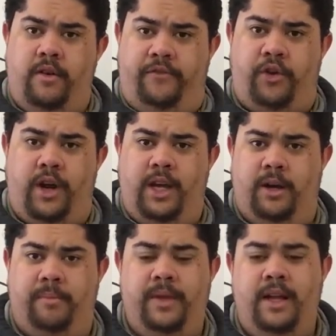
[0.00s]
for
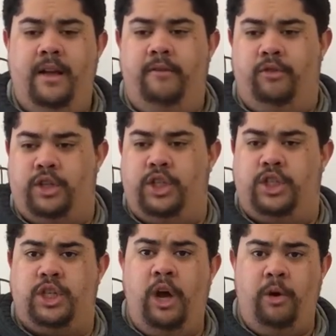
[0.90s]
him. Versus
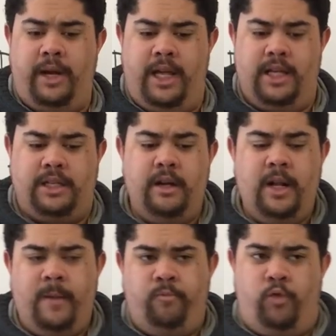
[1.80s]
zone is,
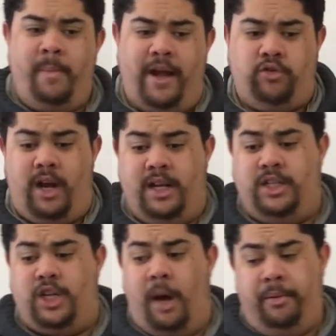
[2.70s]
we might try to
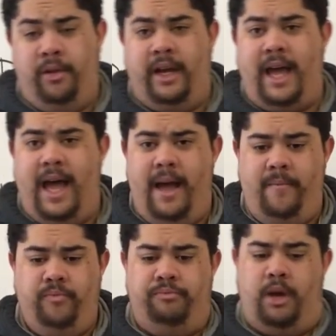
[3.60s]
double a guy,
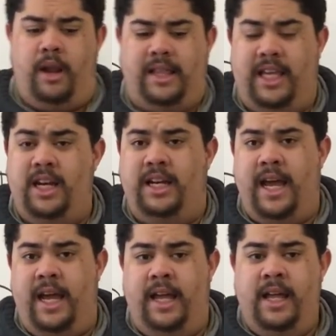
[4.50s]
but at the end of the
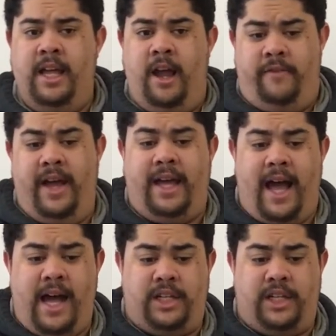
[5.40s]
day, that guy